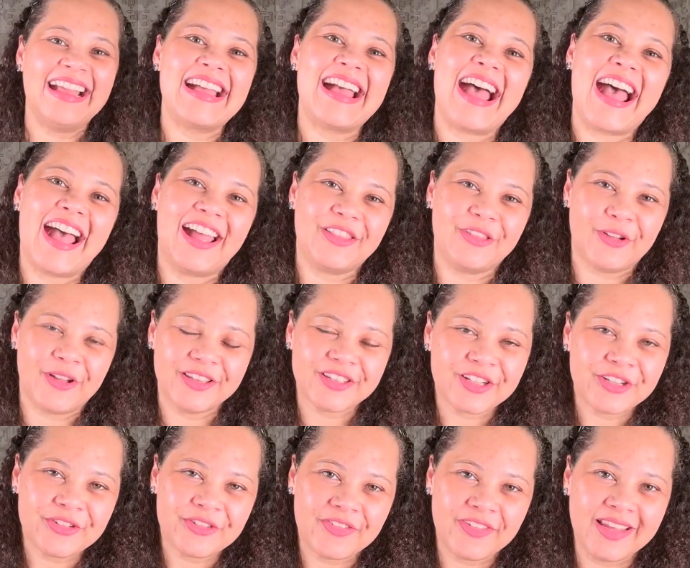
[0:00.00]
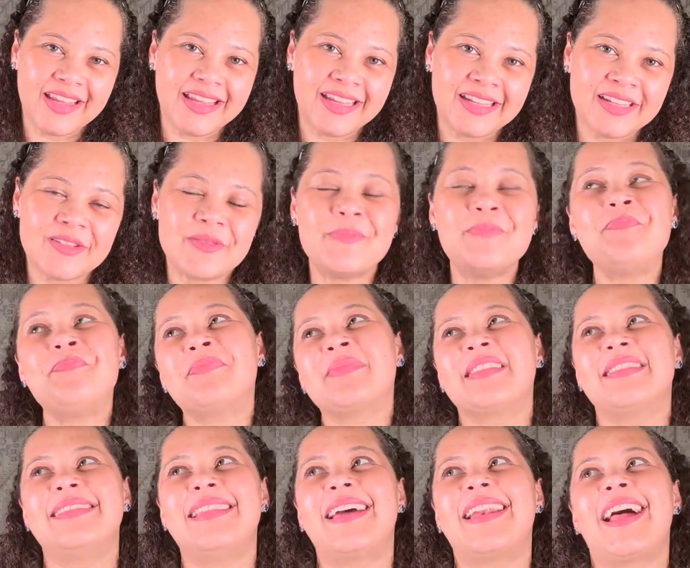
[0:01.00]
Another thing
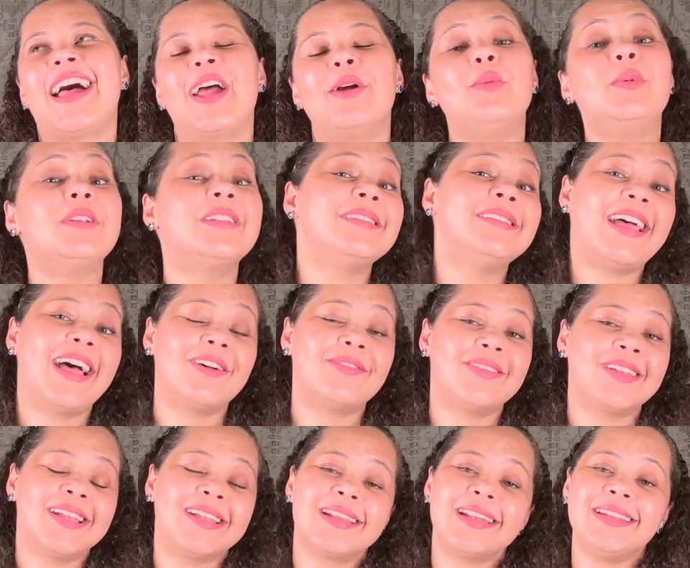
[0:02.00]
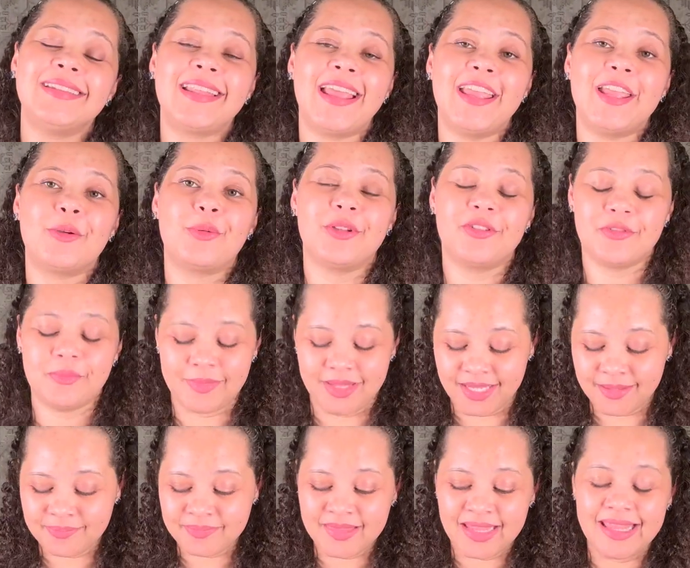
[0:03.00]
that I would definitely take with
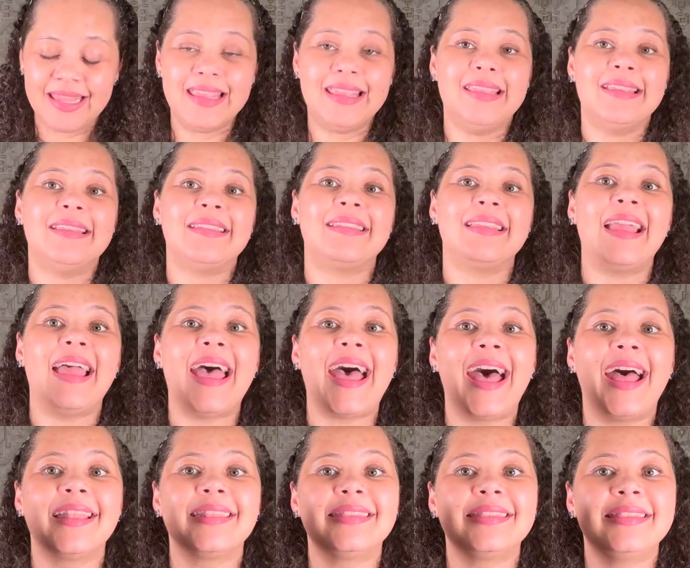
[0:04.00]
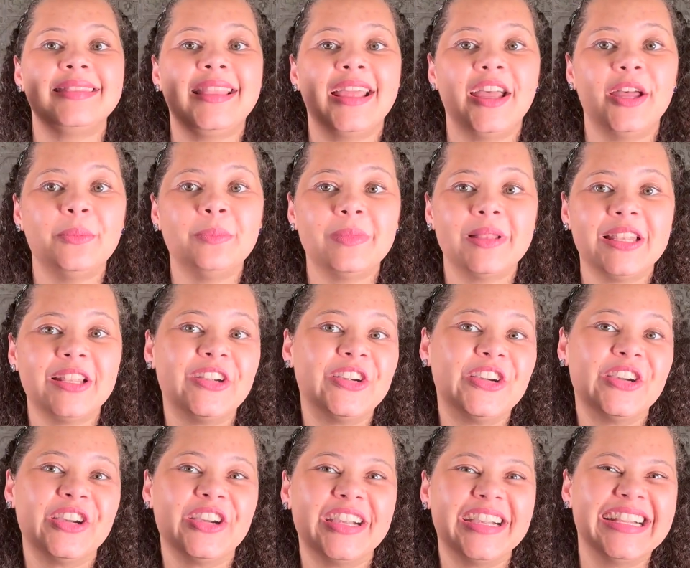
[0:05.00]
me is a
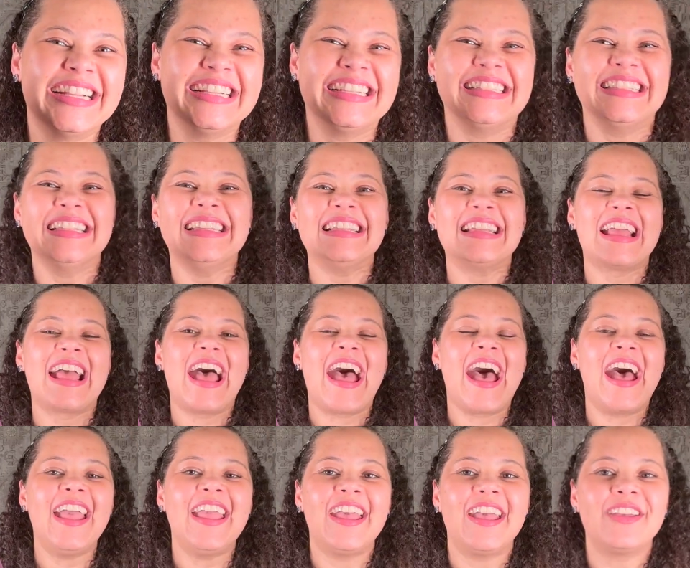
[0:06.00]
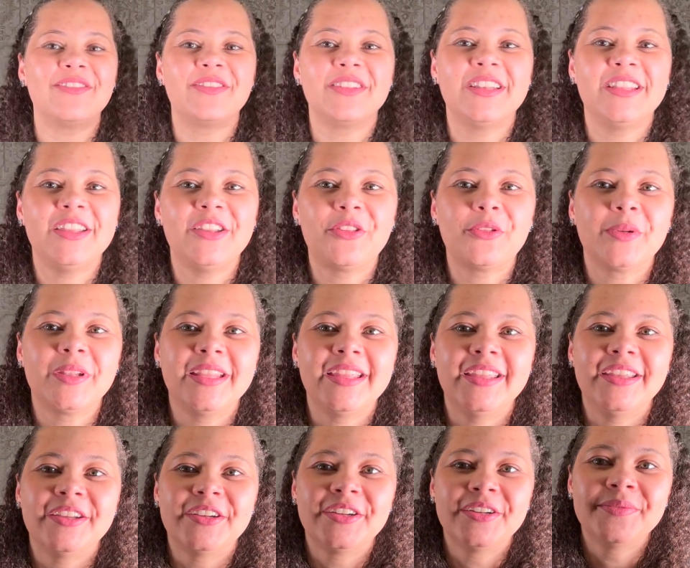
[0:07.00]
tumbler. I have this one
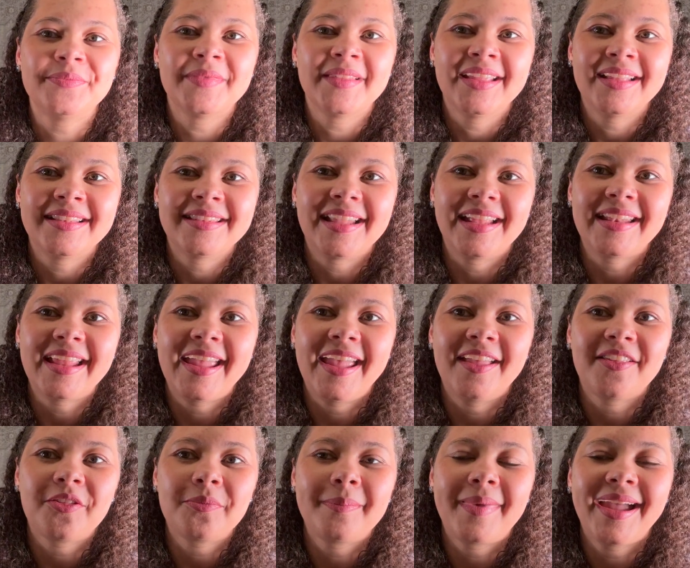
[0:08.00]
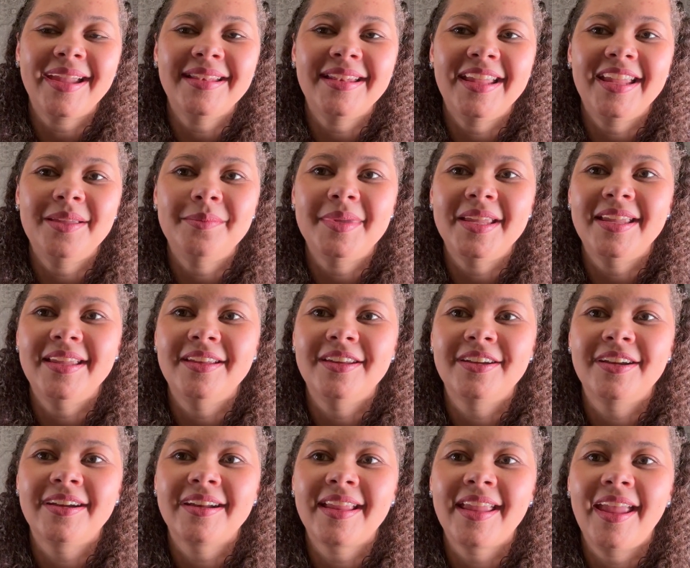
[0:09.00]
here that has my name
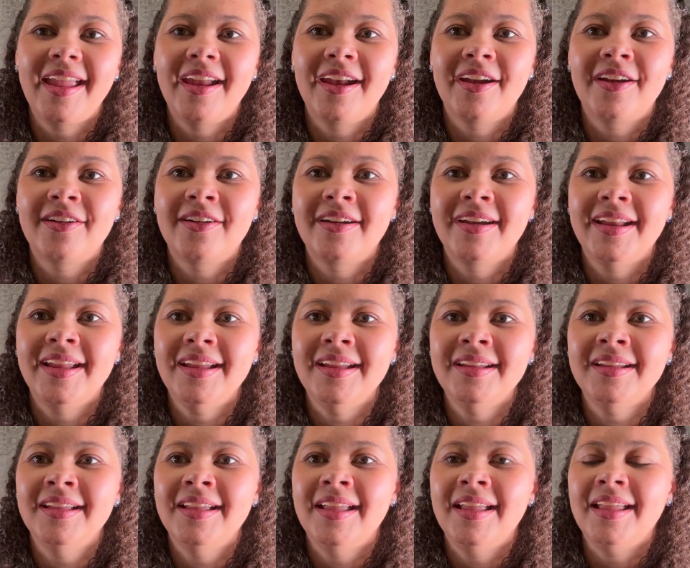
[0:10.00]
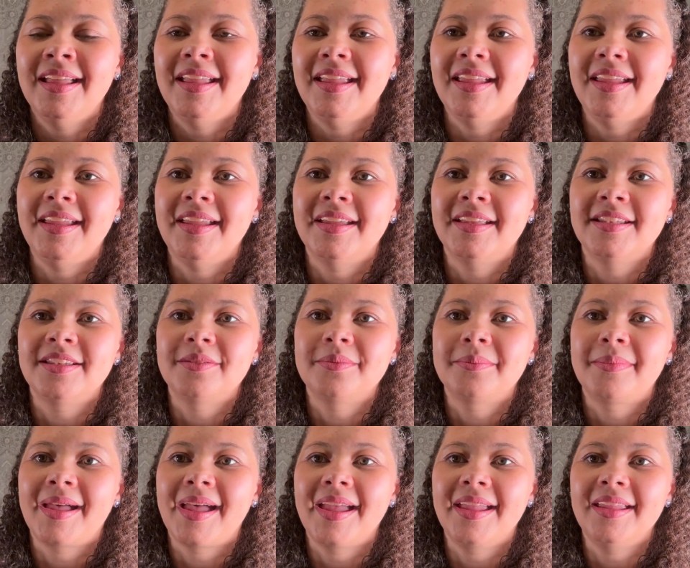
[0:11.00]
here, Karen, and
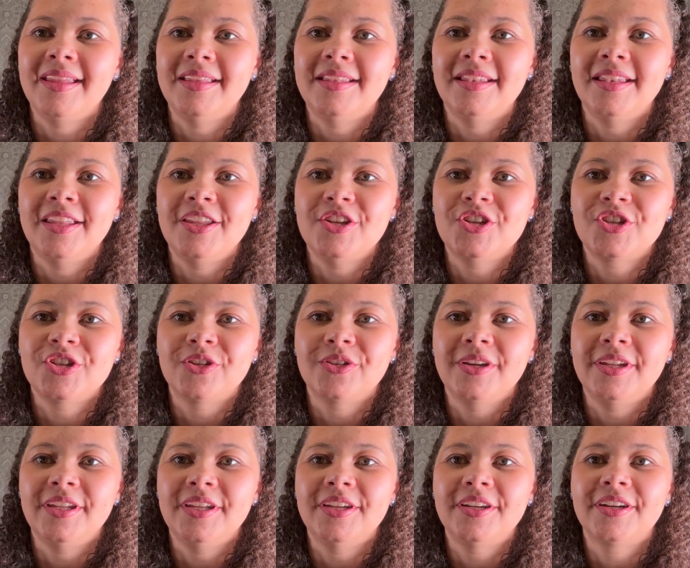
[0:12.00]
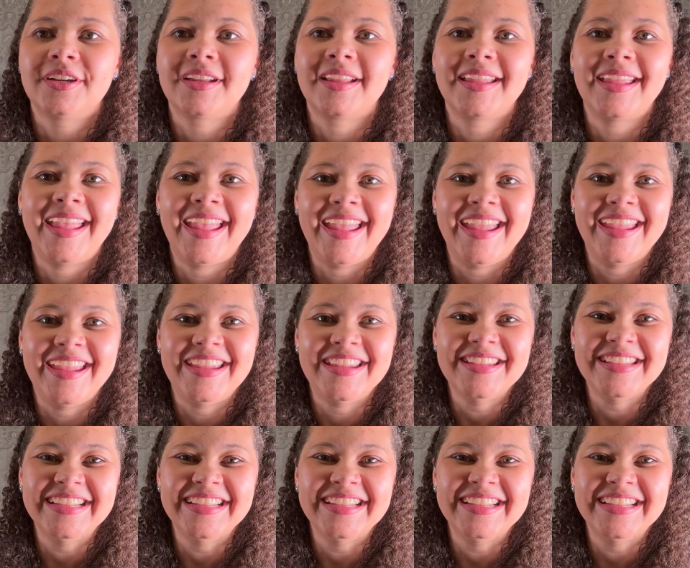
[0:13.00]
my initial here, K.